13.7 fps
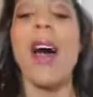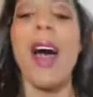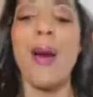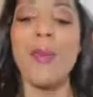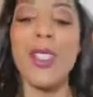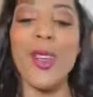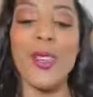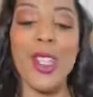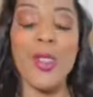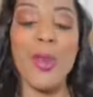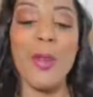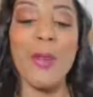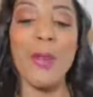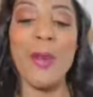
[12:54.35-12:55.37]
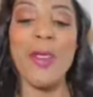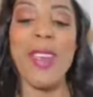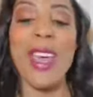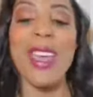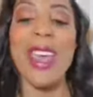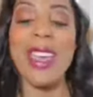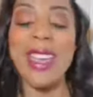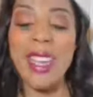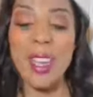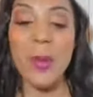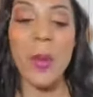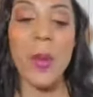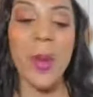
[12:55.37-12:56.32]
Um, so just remember that at
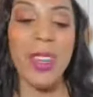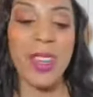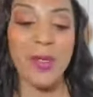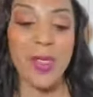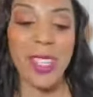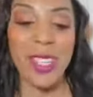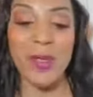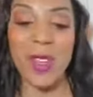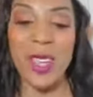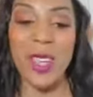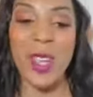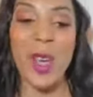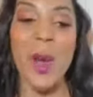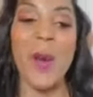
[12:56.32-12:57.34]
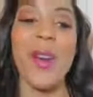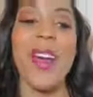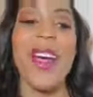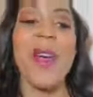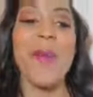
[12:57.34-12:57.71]
any point of this video,